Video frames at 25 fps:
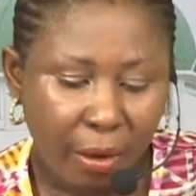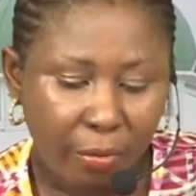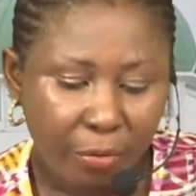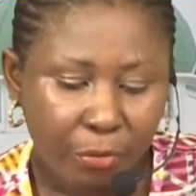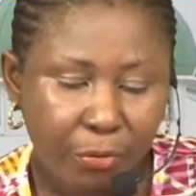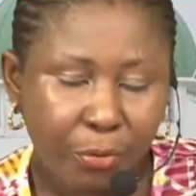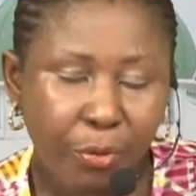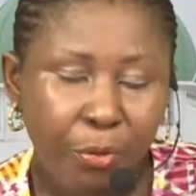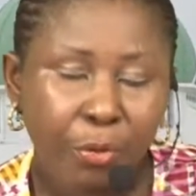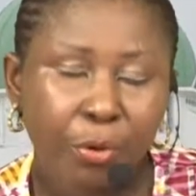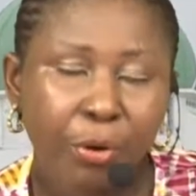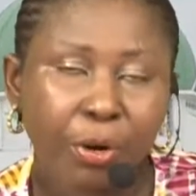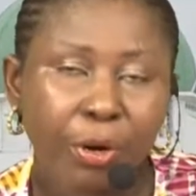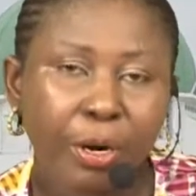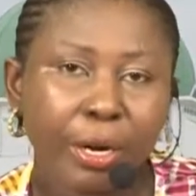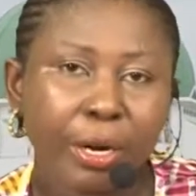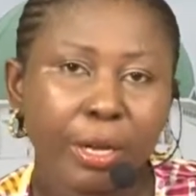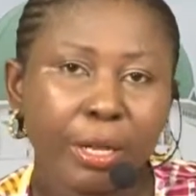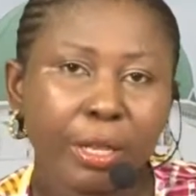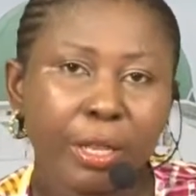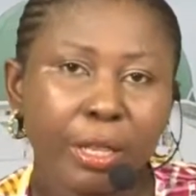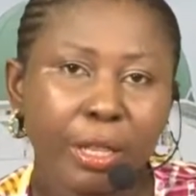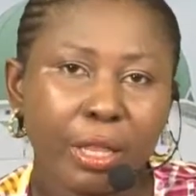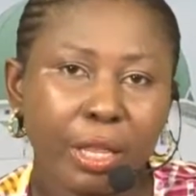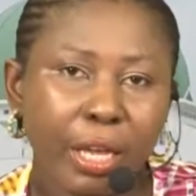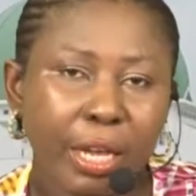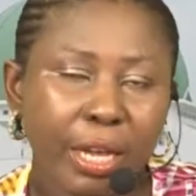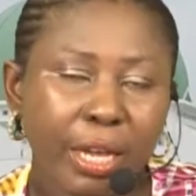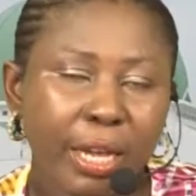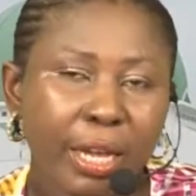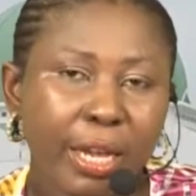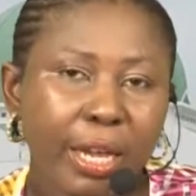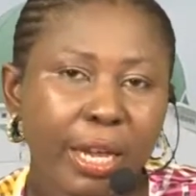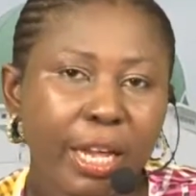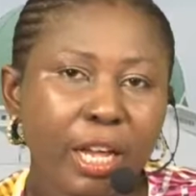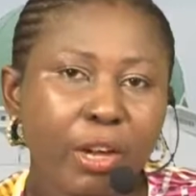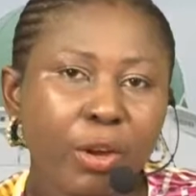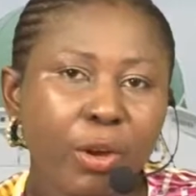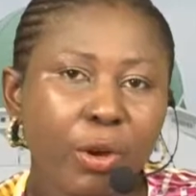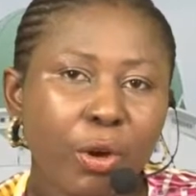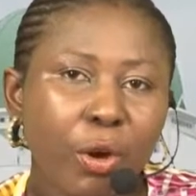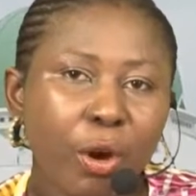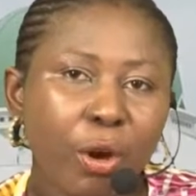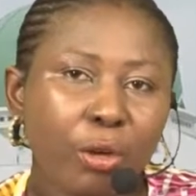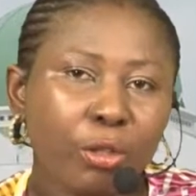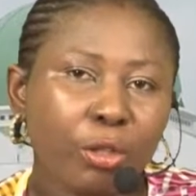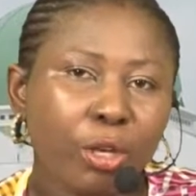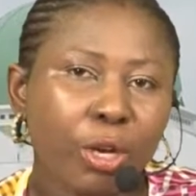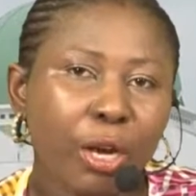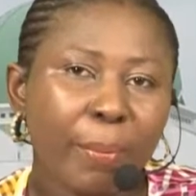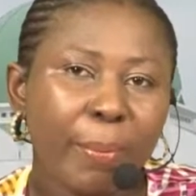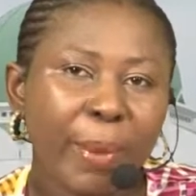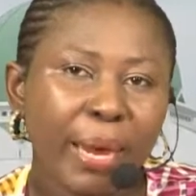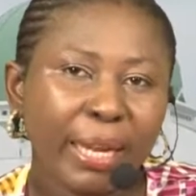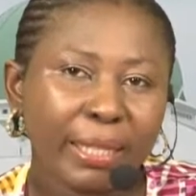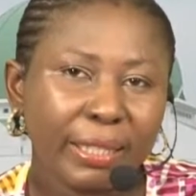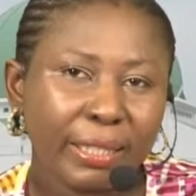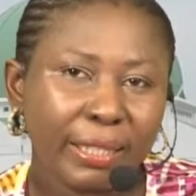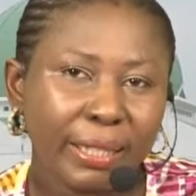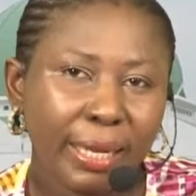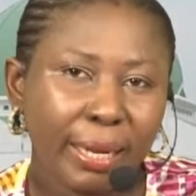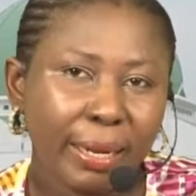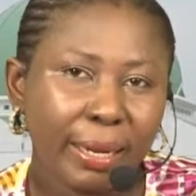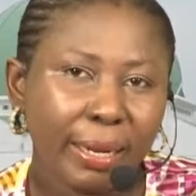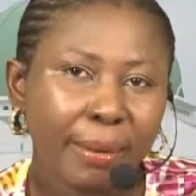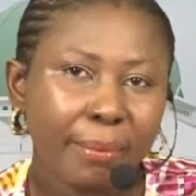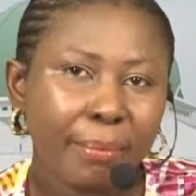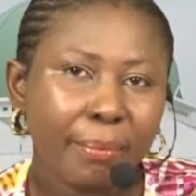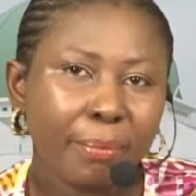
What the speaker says: for the Ikot Abasi